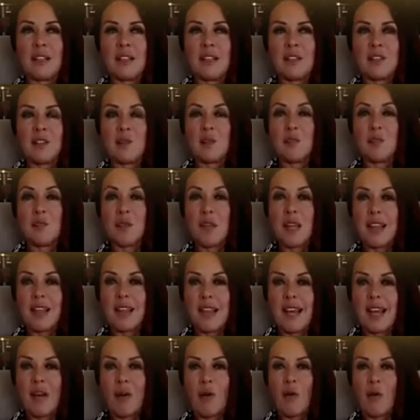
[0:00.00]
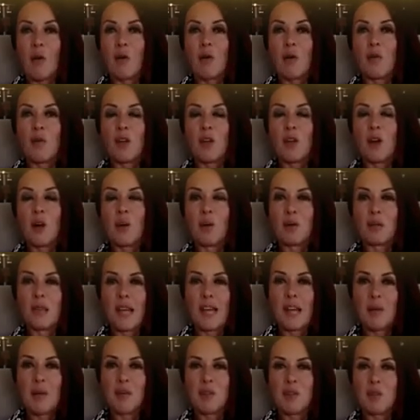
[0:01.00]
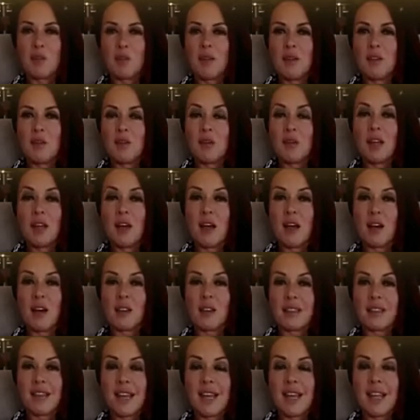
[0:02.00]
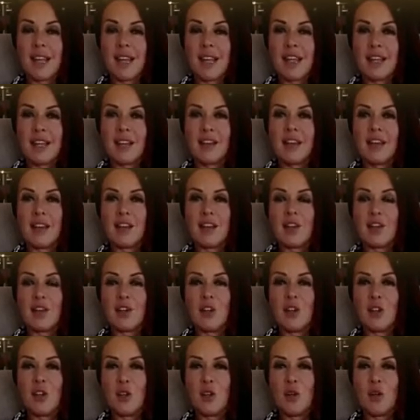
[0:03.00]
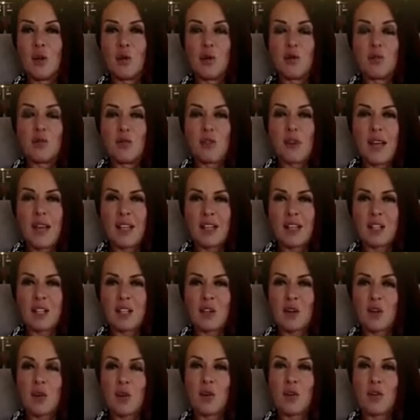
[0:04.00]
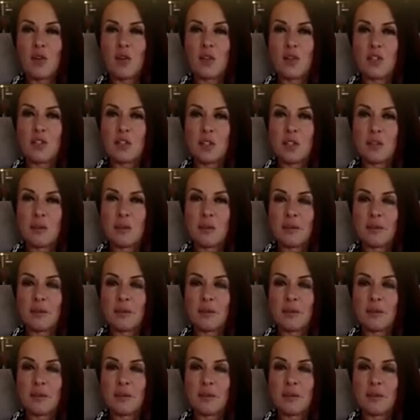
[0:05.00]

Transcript: to breathe out all of the old air, which means we can't take in new, fresh oxygen.